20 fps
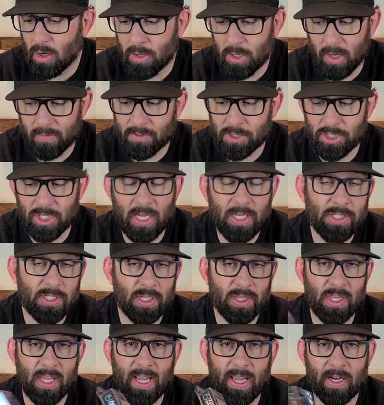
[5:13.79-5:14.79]
You don't have to change
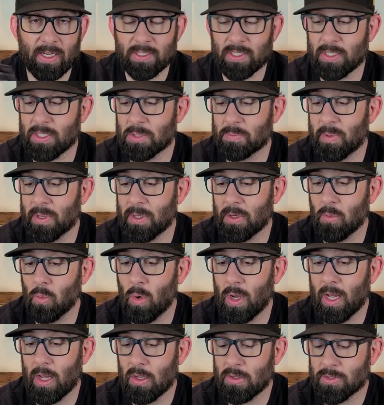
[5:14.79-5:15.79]
anything and it's suspended
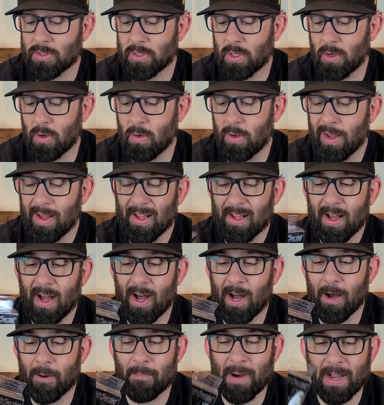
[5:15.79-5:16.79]
well. So
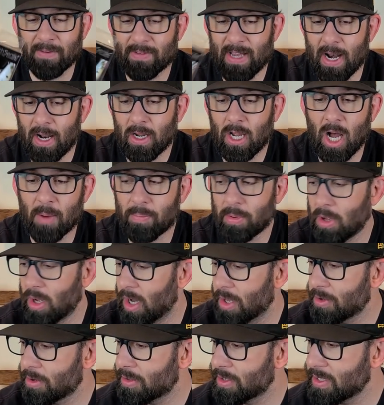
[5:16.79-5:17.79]
um, I've got a couple
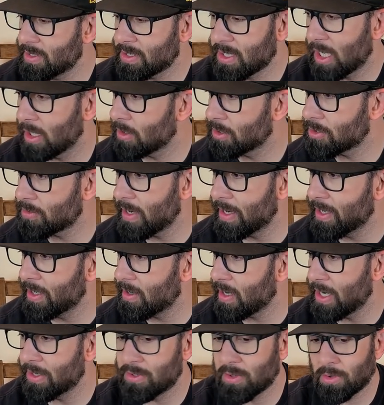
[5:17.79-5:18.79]
other of these colors around
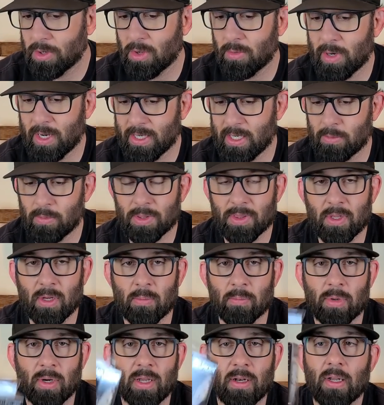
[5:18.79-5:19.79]
here. I don't know what I did with
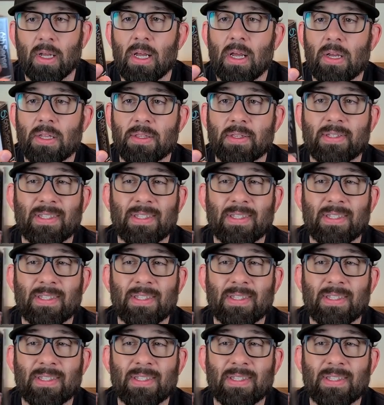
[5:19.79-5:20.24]
them, but the